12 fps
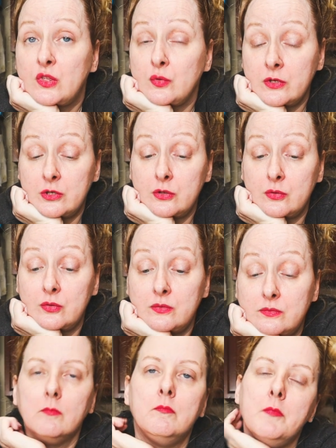through
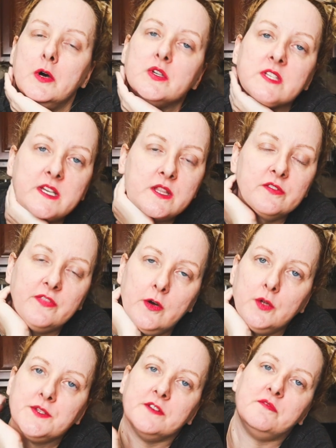mostly the
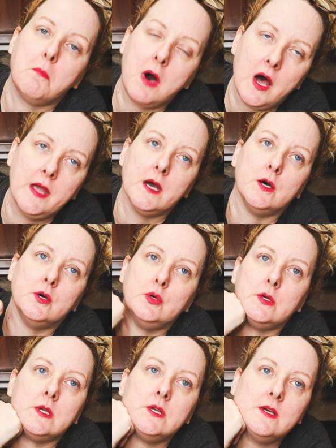fault of my
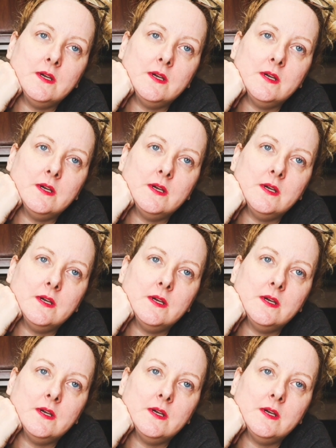own,